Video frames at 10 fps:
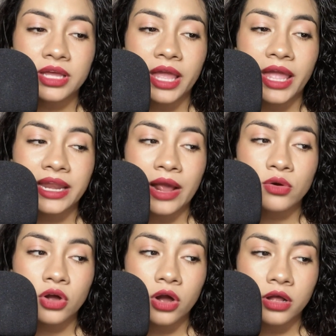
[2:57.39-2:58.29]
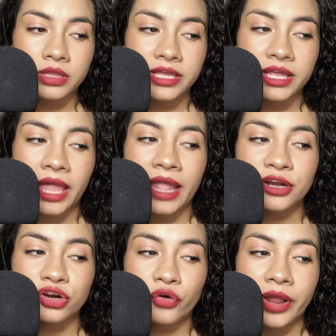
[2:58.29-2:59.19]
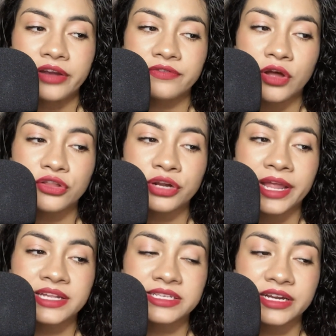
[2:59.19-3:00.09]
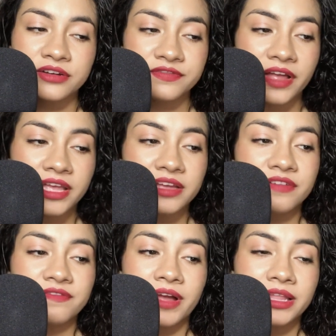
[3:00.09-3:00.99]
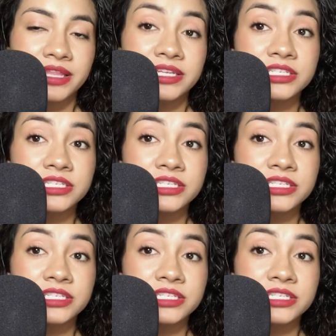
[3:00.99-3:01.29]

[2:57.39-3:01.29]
an alcoholic and her grandfather a terrifying, violent